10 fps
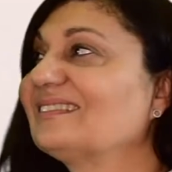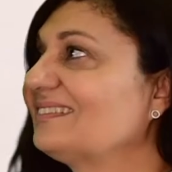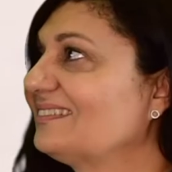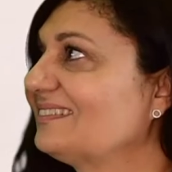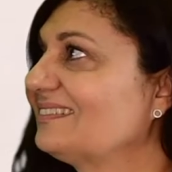
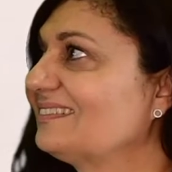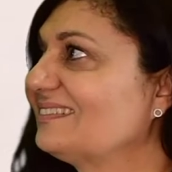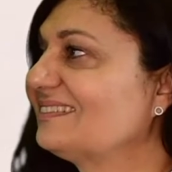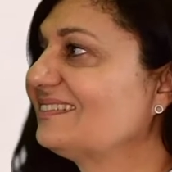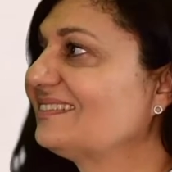
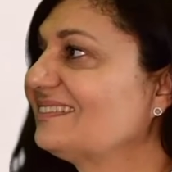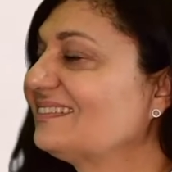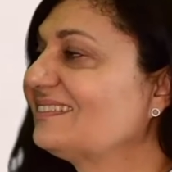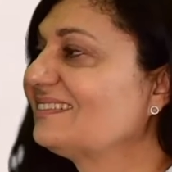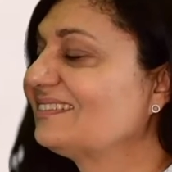
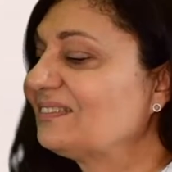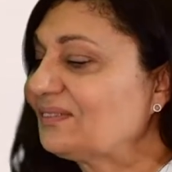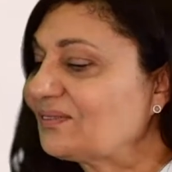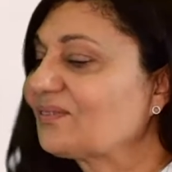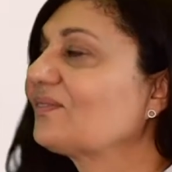
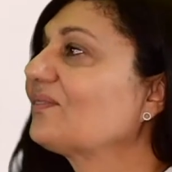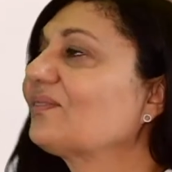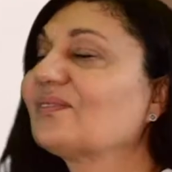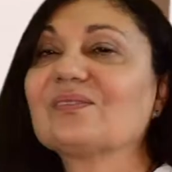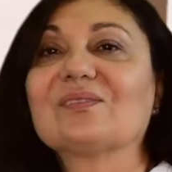
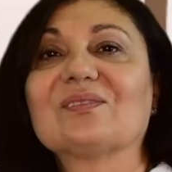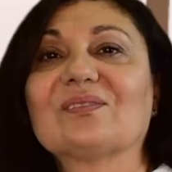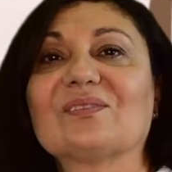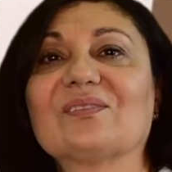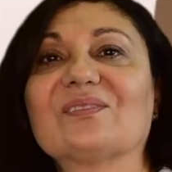
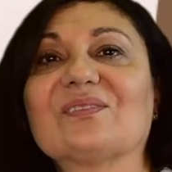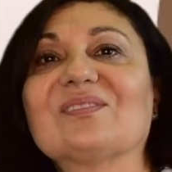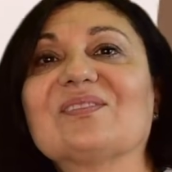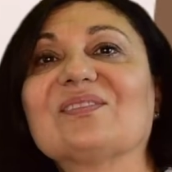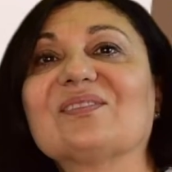
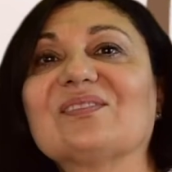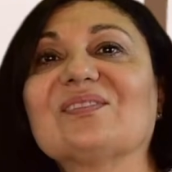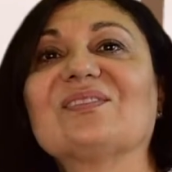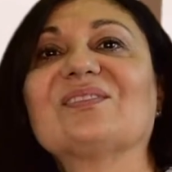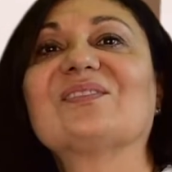
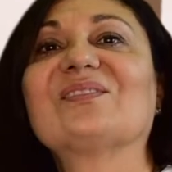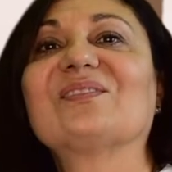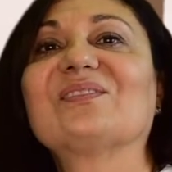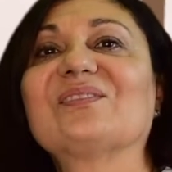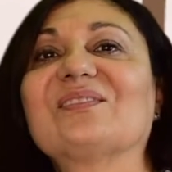
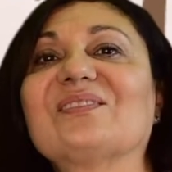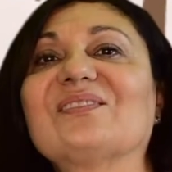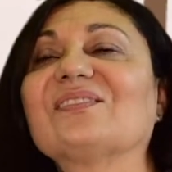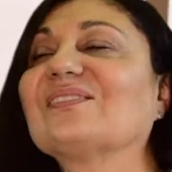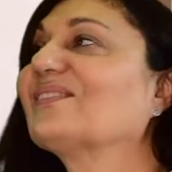
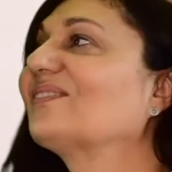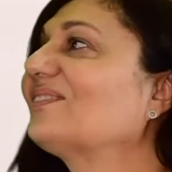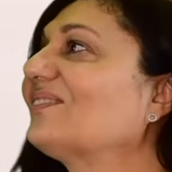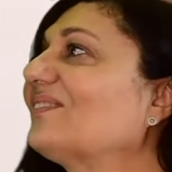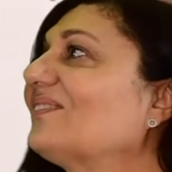
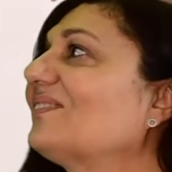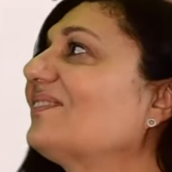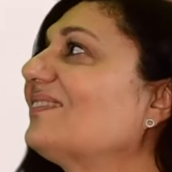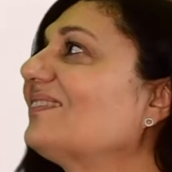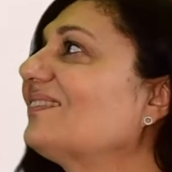
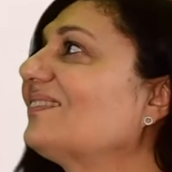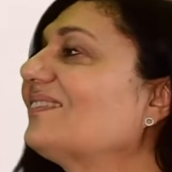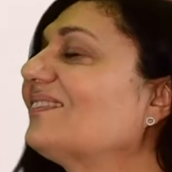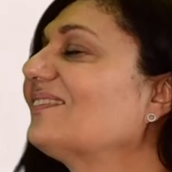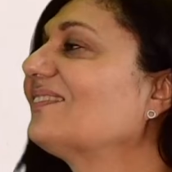
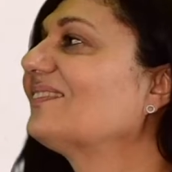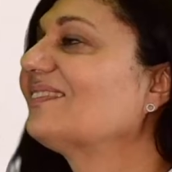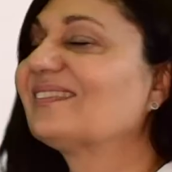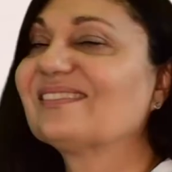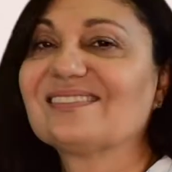
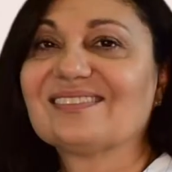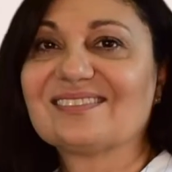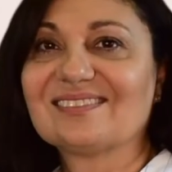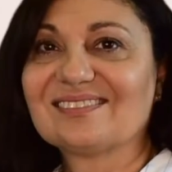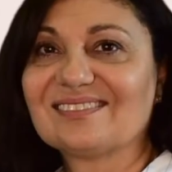
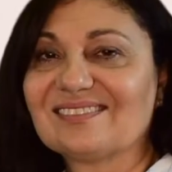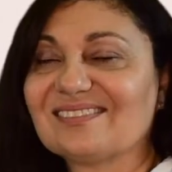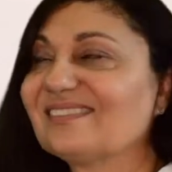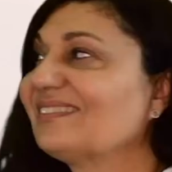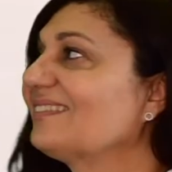The person shown says nothing.